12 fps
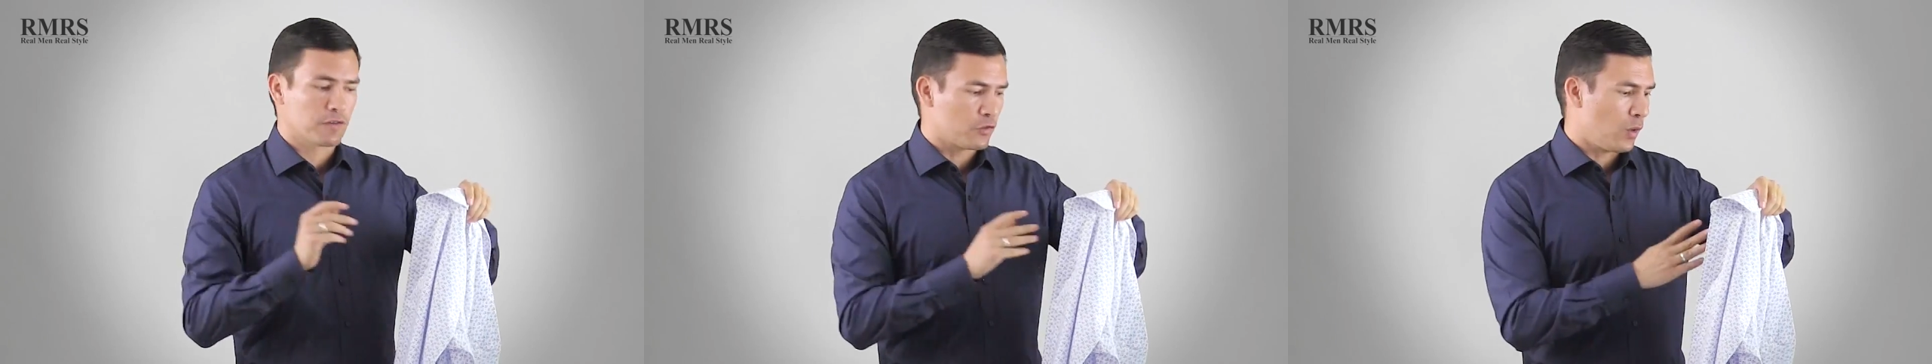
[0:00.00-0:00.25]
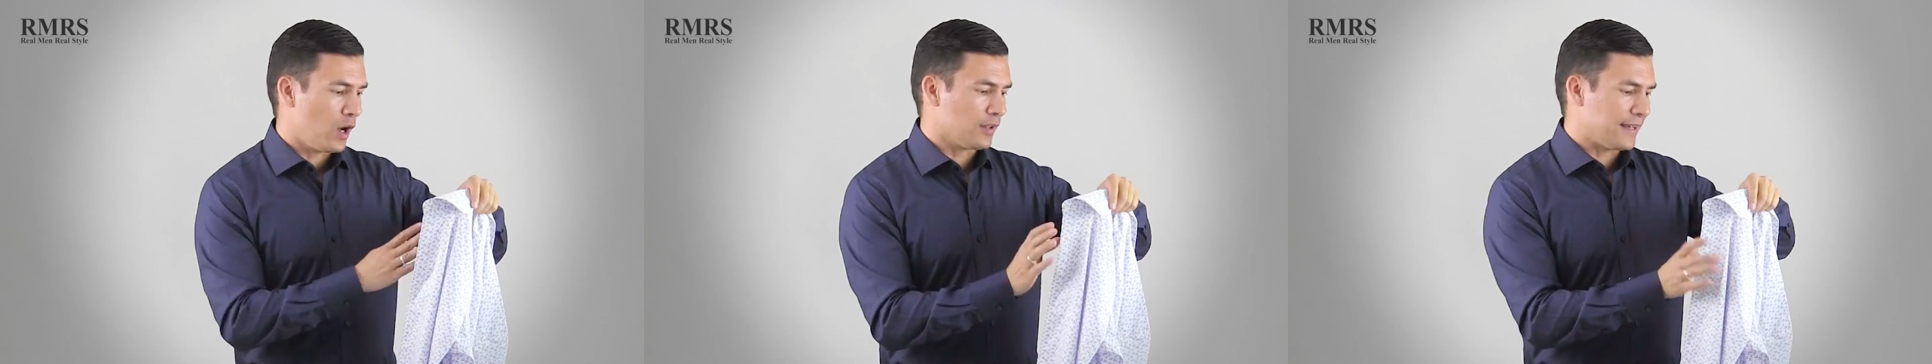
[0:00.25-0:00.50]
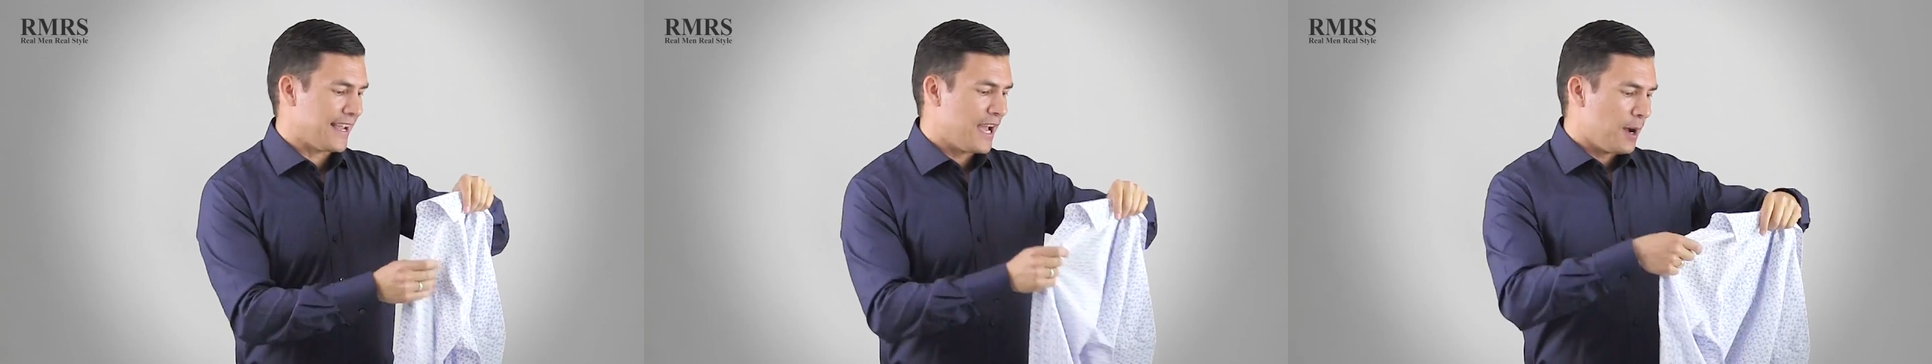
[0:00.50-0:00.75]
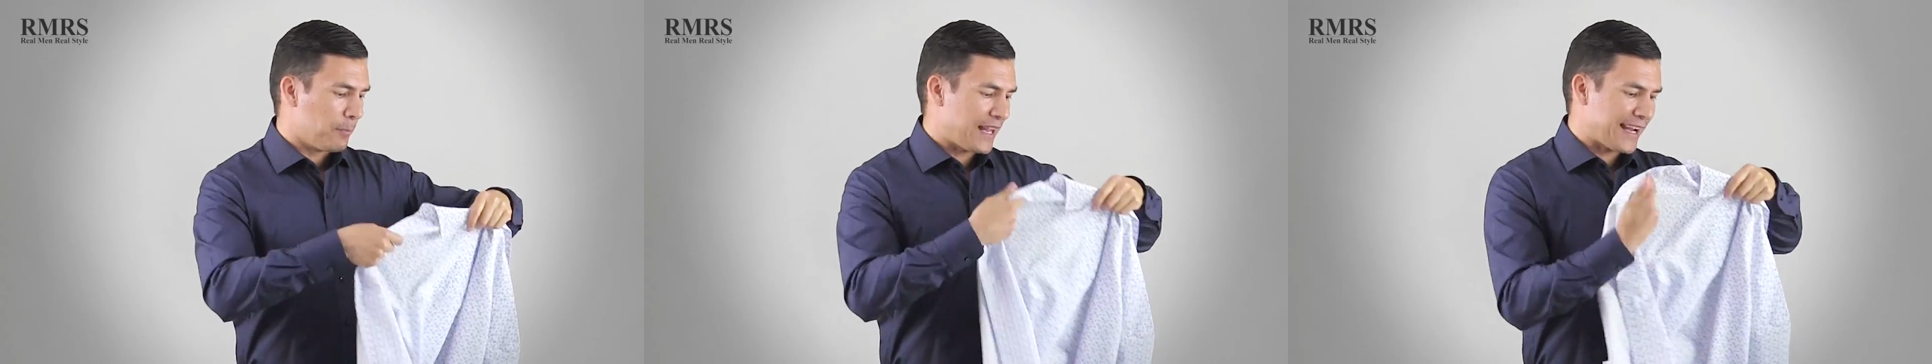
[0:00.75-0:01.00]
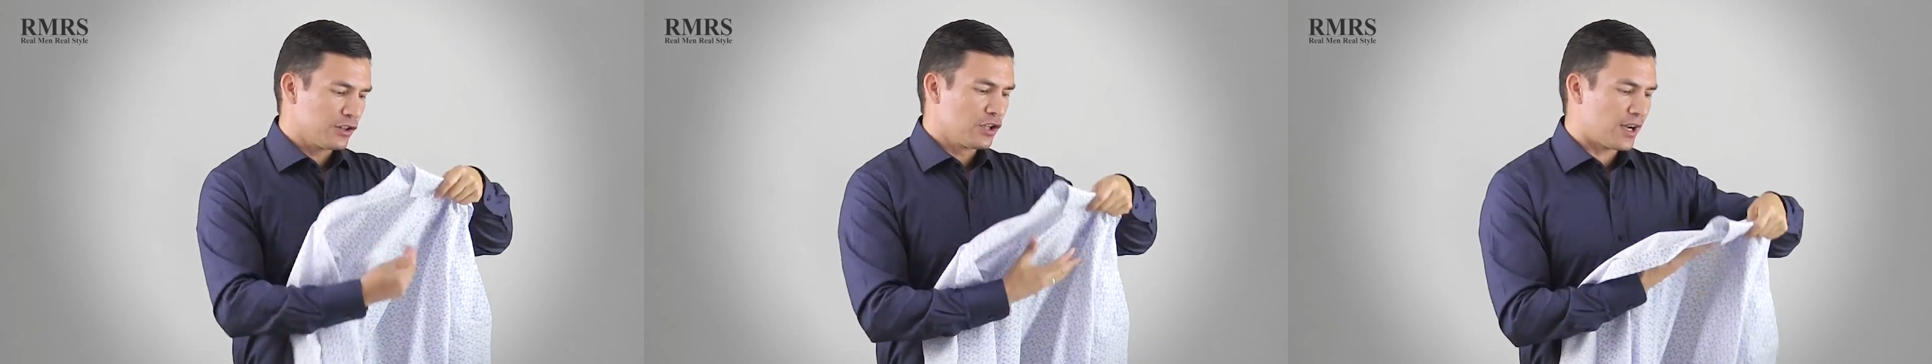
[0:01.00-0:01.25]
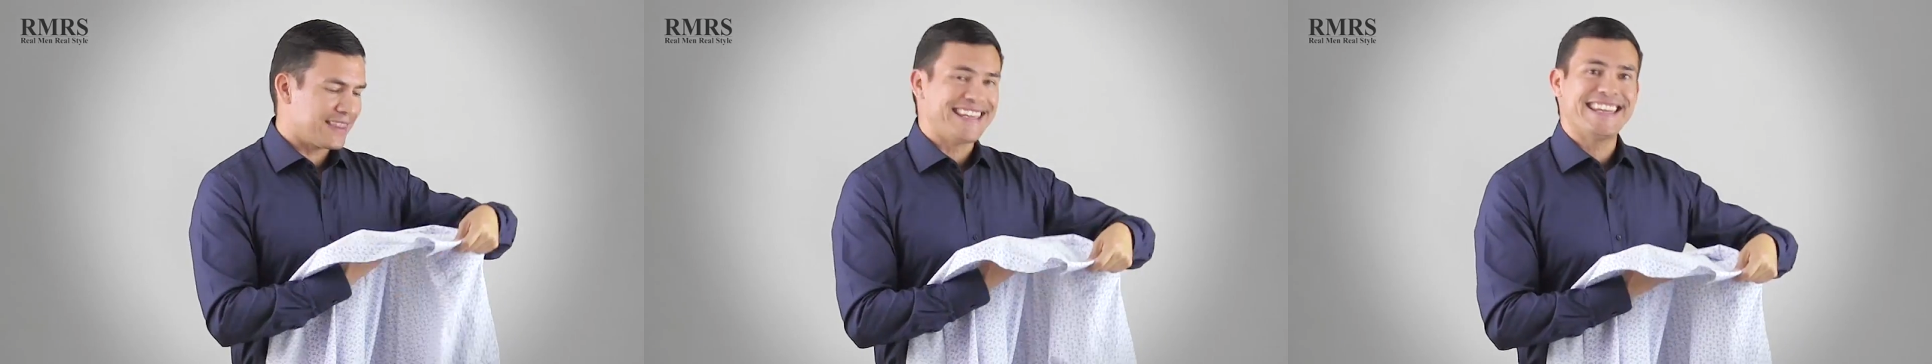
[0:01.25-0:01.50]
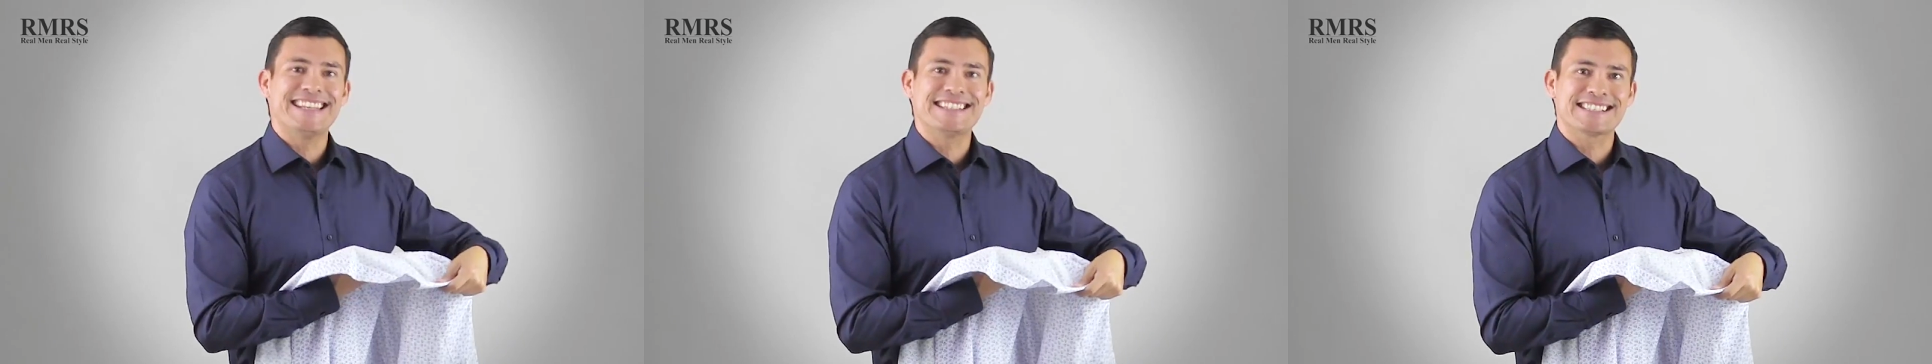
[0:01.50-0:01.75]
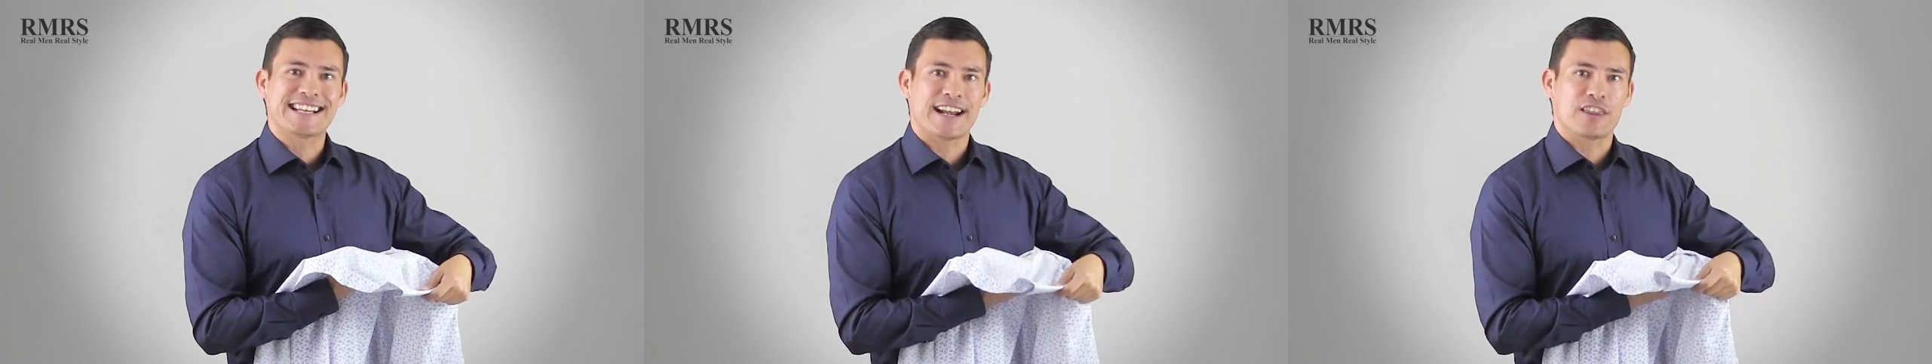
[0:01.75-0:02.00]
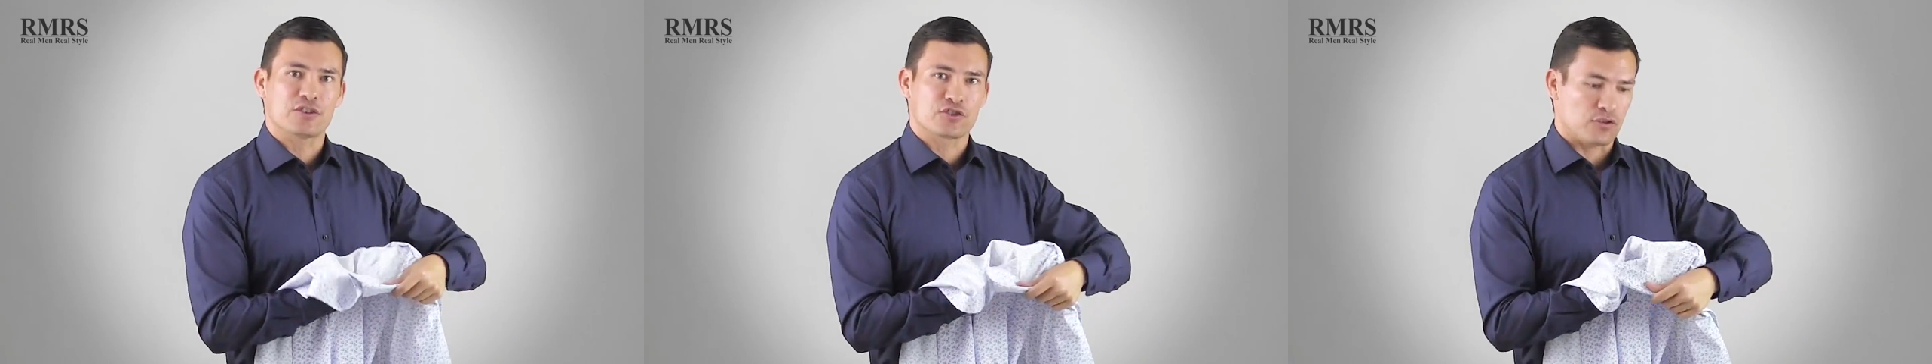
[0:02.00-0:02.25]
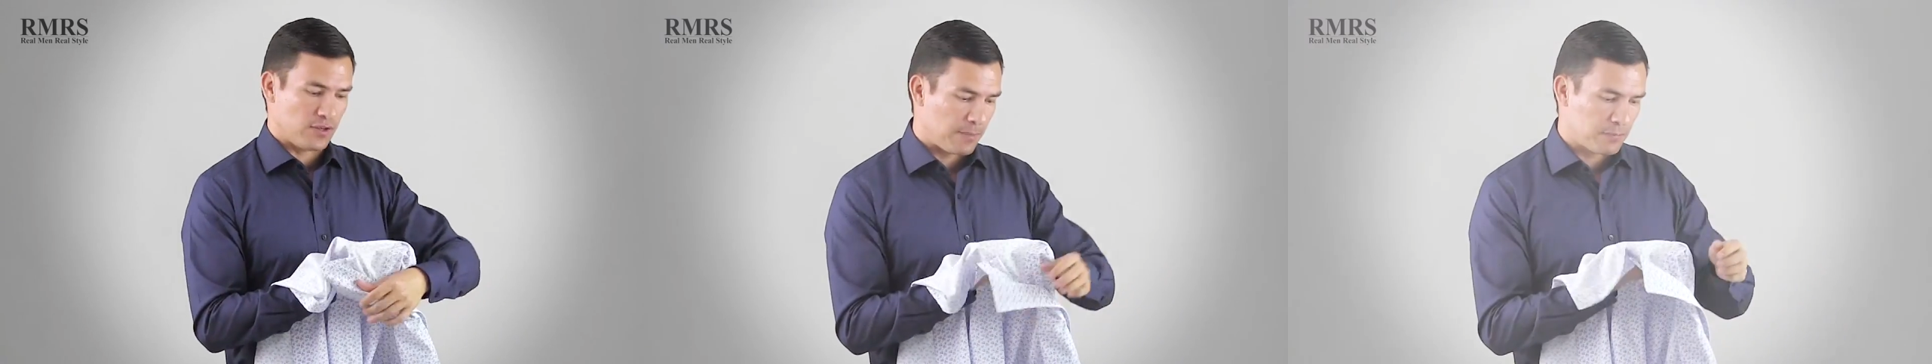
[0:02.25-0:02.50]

of quality. But I can look on the inside of the shirt.